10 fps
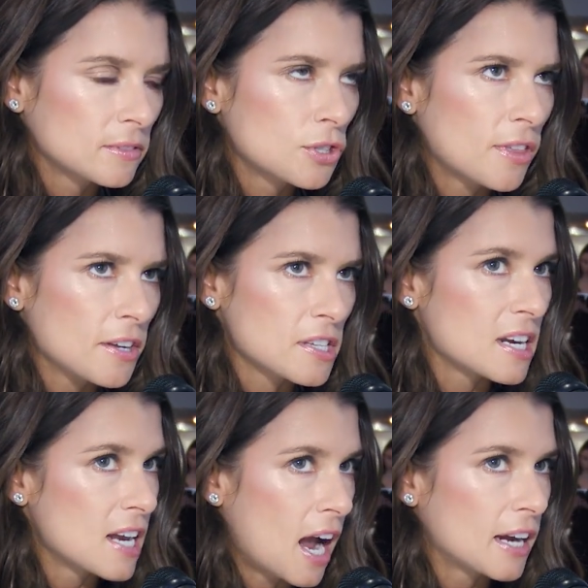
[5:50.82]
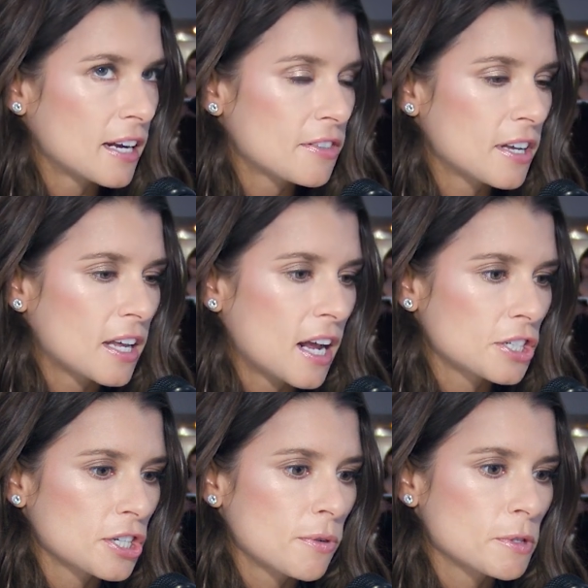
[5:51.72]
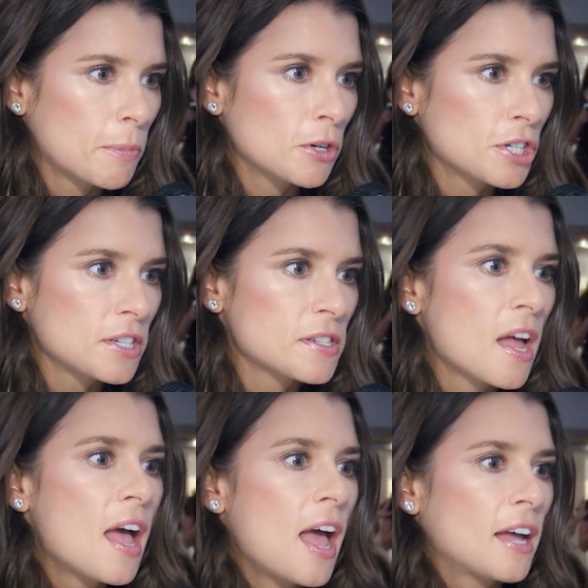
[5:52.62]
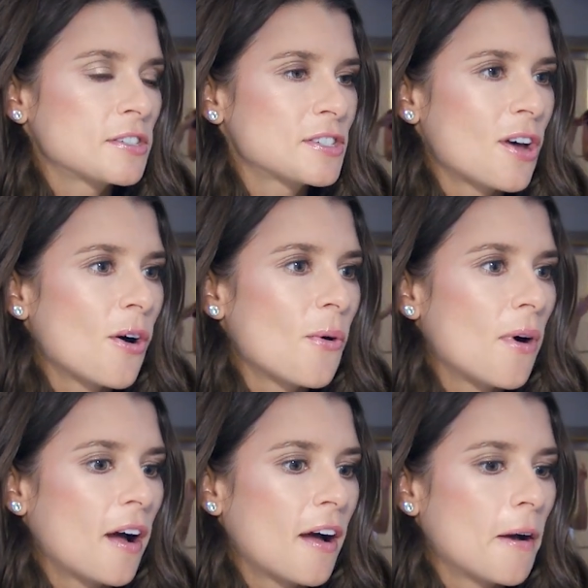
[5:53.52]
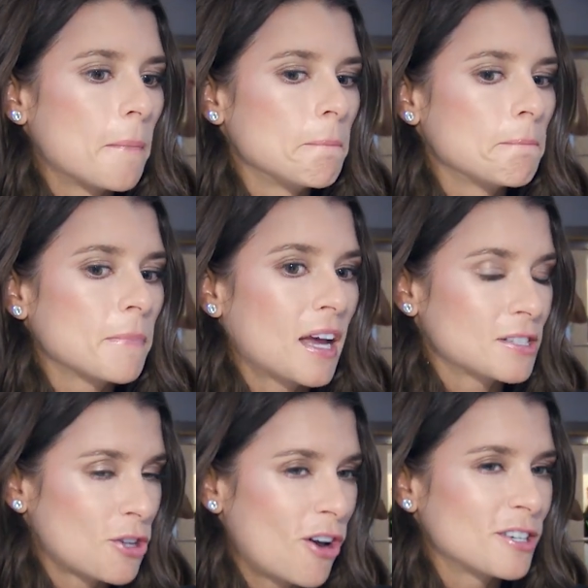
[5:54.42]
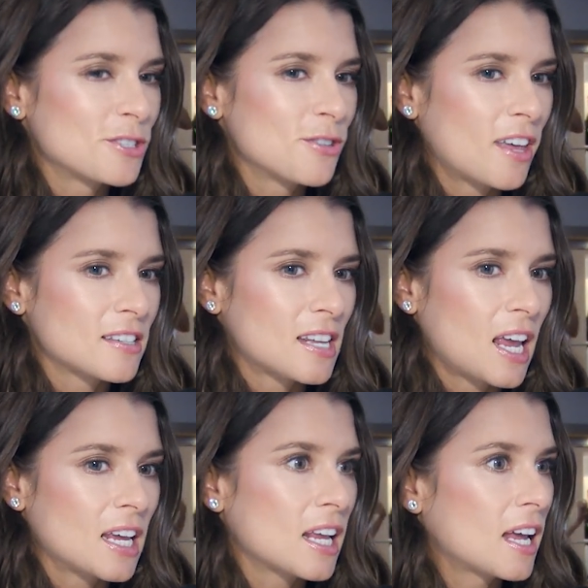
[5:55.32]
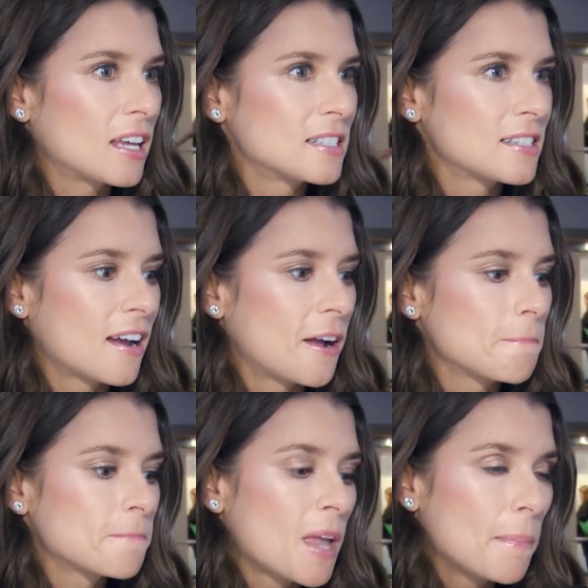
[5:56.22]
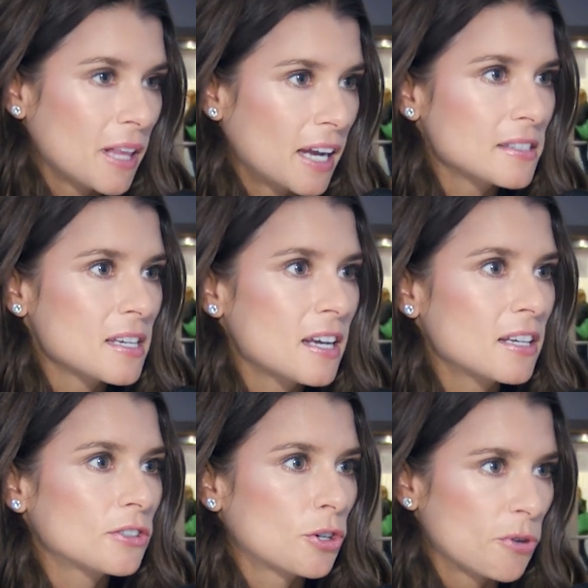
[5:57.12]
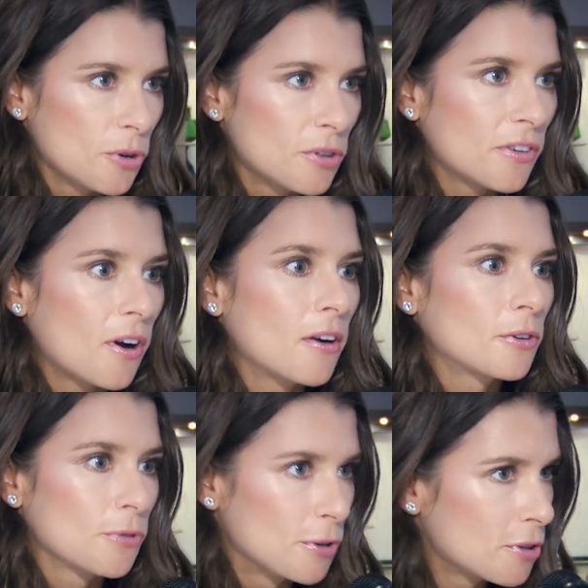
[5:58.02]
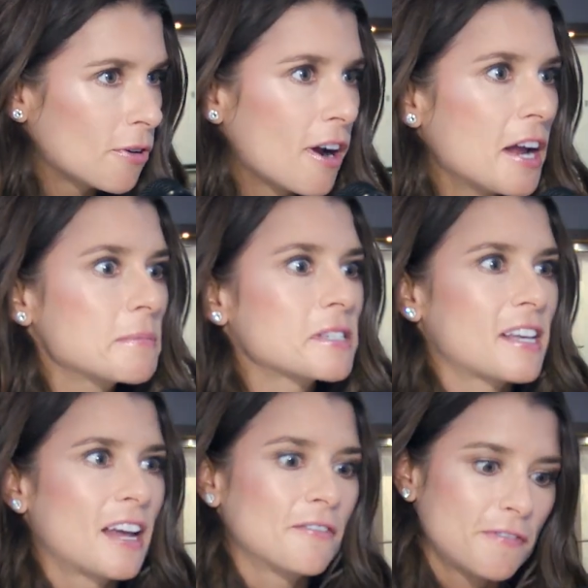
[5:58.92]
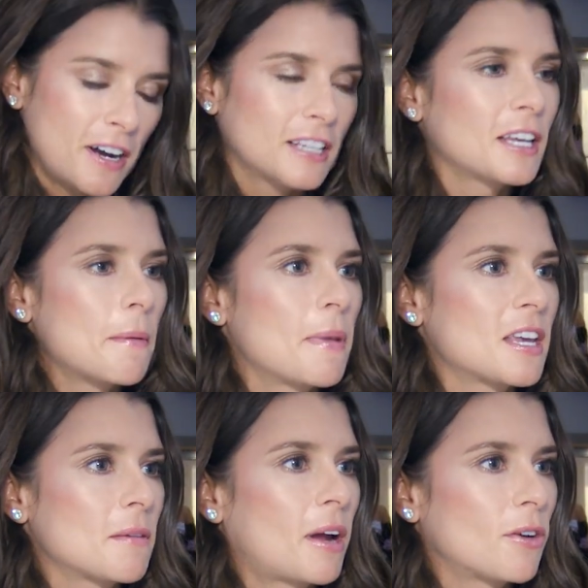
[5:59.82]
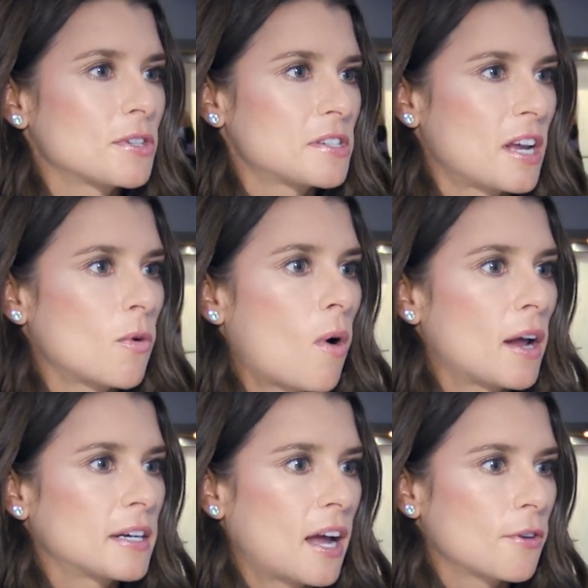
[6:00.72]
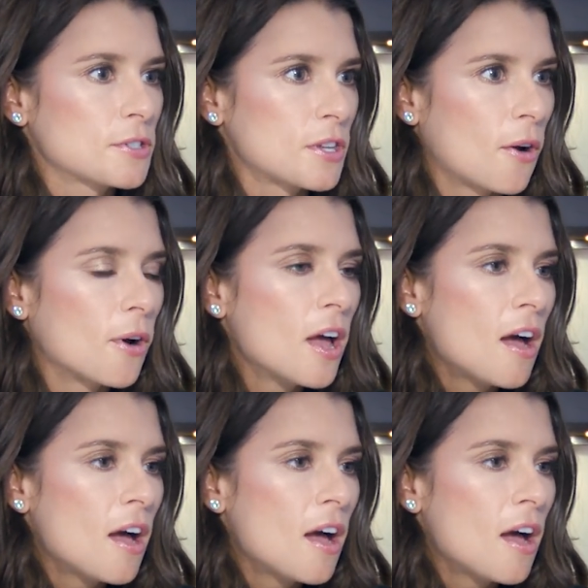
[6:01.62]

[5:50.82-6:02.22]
2009, I think it actually was purchased, and so I saw it in 2008 and planted it, grew the grapes, and finally I'm making my own estate wine now. So,